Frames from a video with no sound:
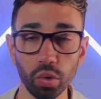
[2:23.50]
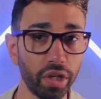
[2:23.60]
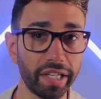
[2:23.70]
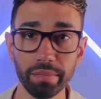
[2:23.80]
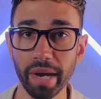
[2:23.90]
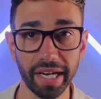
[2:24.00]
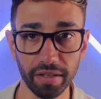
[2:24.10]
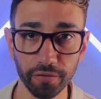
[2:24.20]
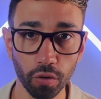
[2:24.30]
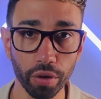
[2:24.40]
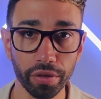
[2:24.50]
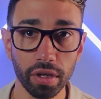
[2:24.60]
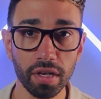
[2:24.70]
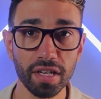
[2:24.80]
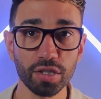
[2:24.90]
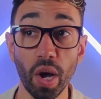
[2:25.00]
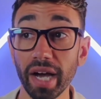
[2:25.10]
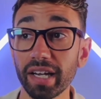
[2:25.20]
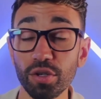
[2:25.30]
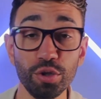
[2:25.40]
work and back and forth. So how
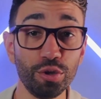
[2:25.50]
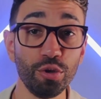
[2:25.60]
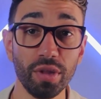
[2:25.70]
can you do